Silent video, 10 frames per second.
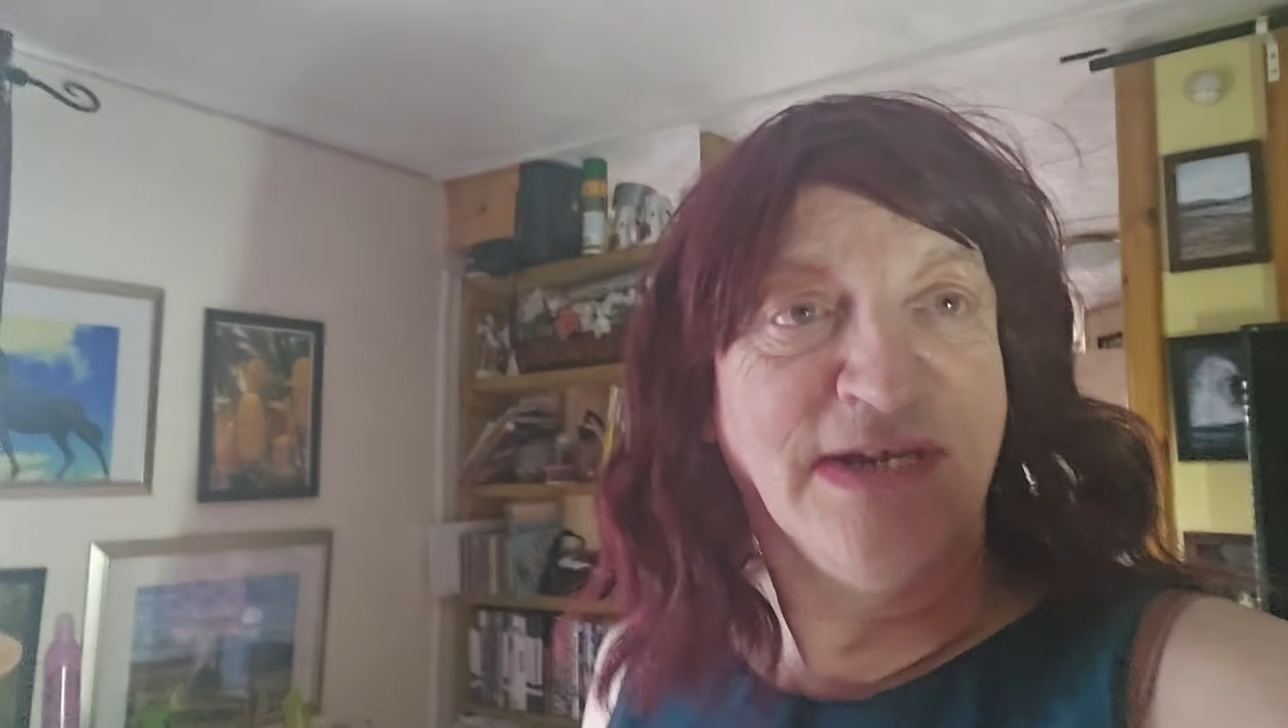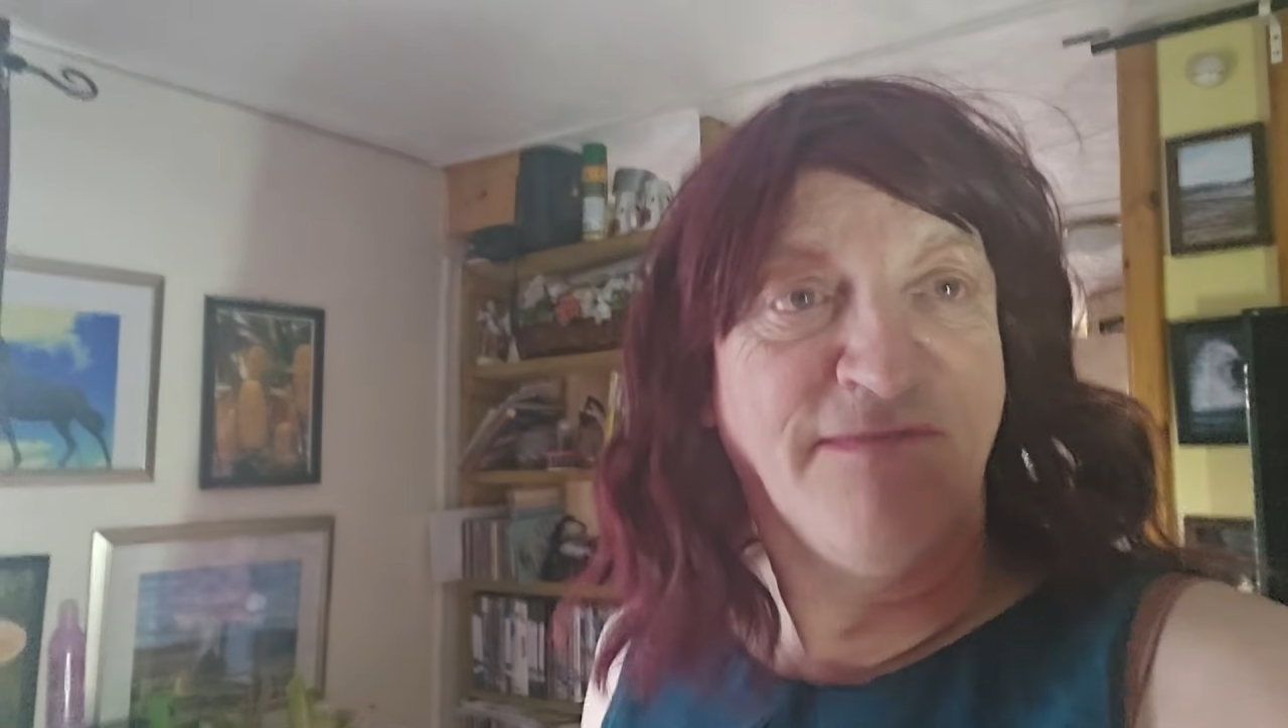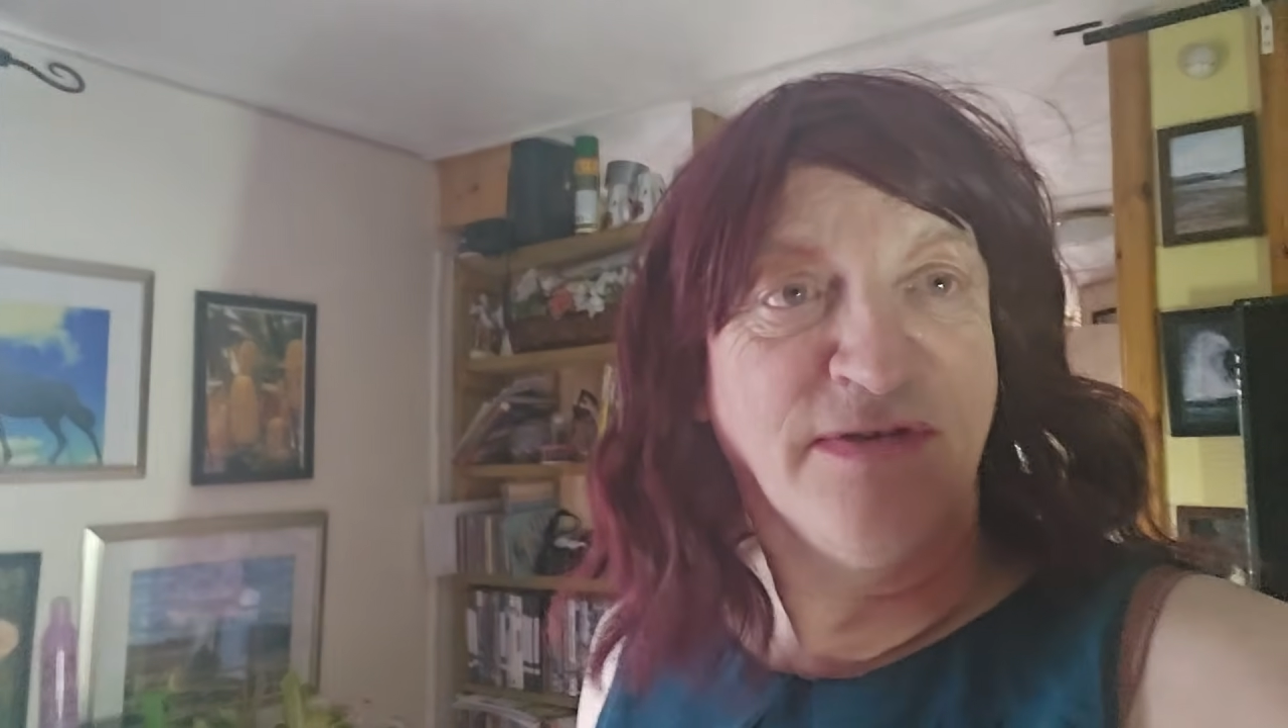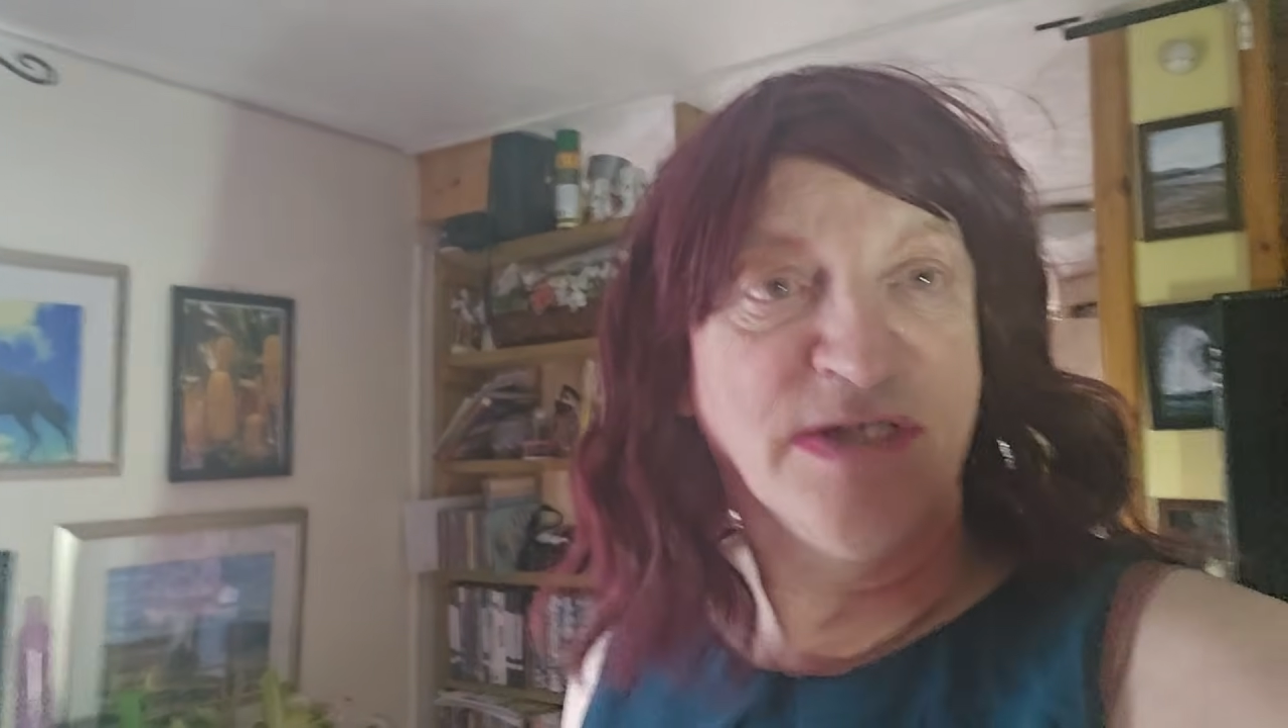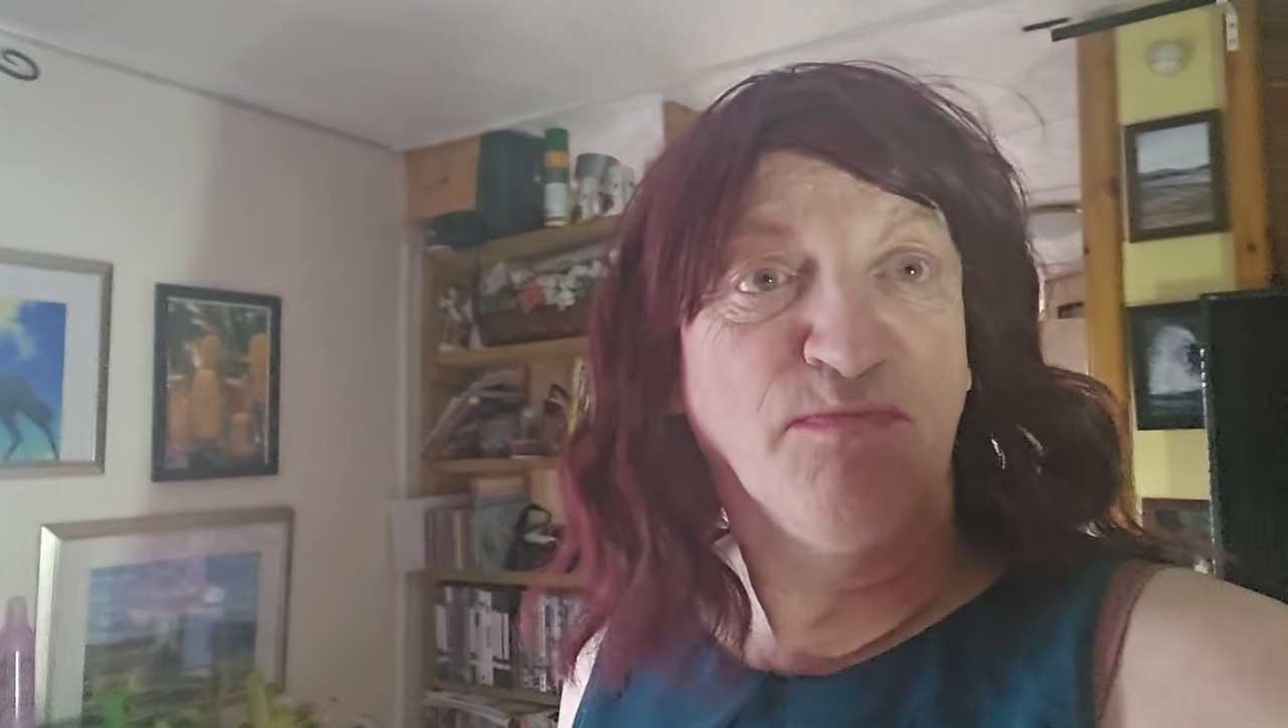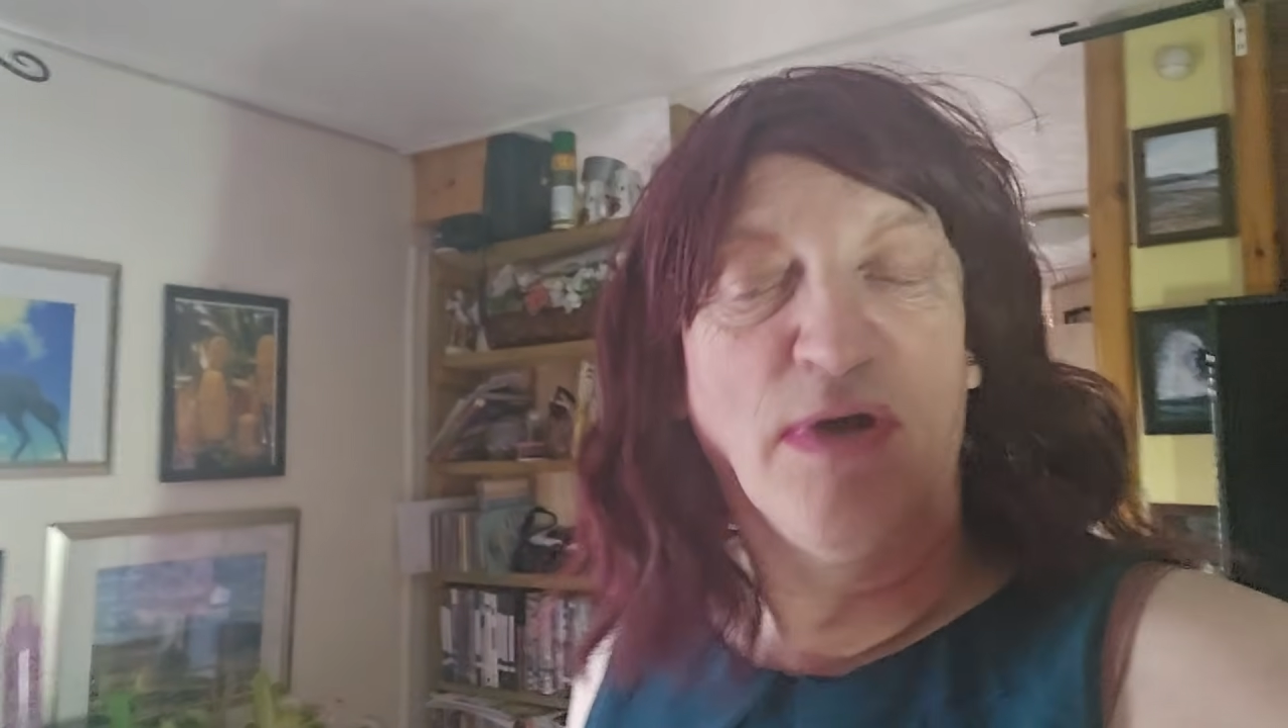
difference.